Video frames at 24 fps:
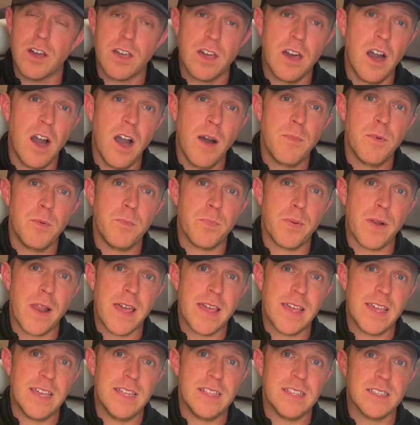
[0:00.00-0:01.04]
a carbon
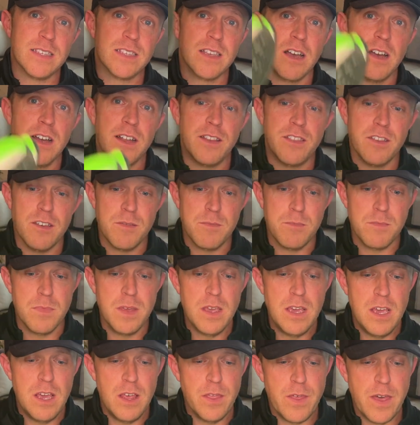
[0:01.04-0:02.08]
plate inside them.
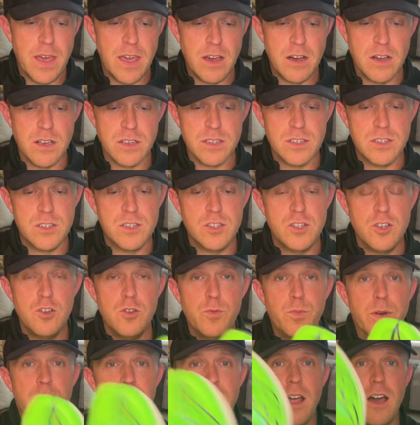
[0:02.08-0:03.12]
They are
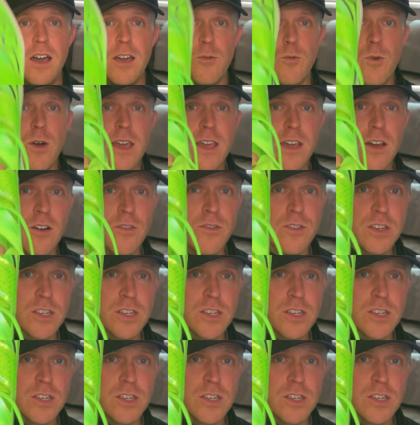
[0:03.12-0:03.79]
super lightweight on the